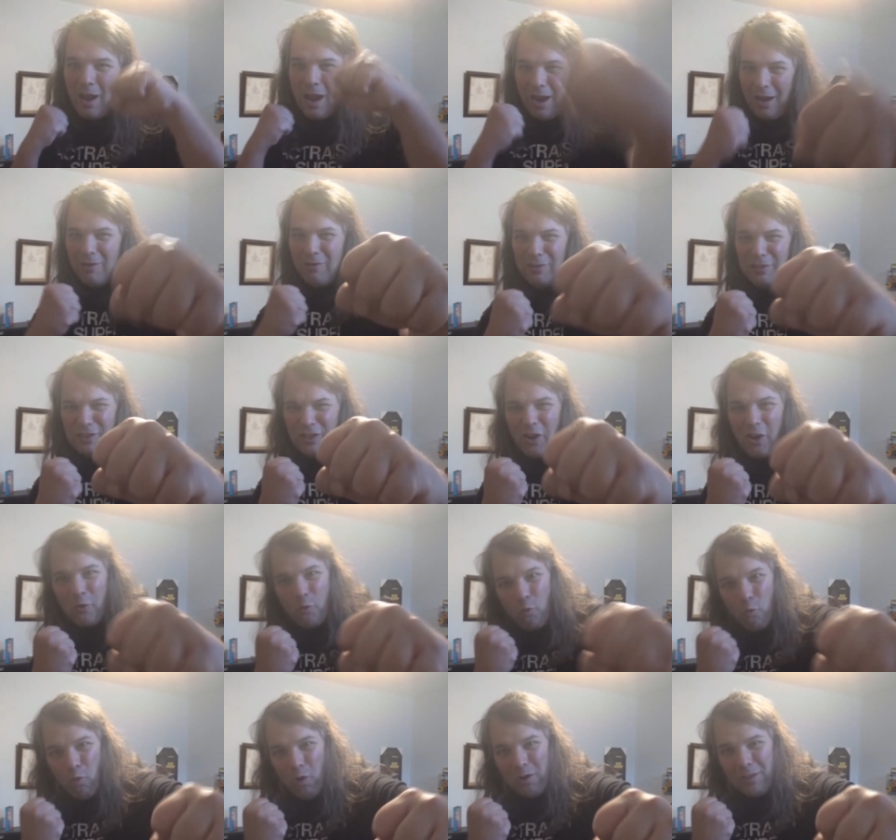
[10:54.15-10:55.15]
Arizona
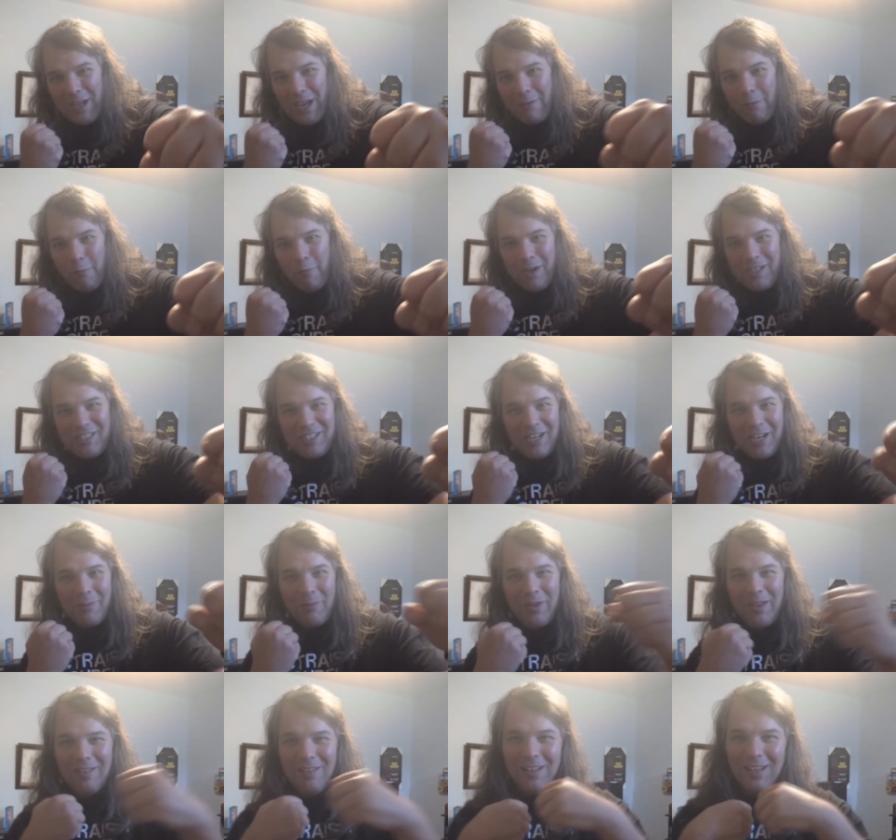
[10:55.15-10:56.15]
World Heavyweight
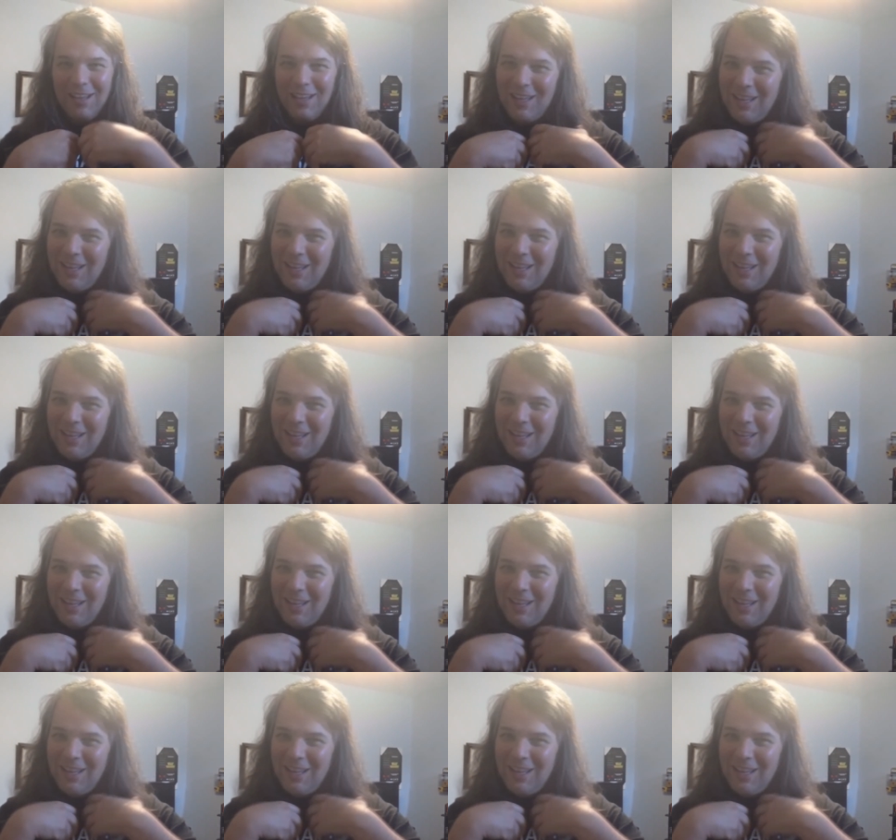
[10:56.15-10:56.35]
Champion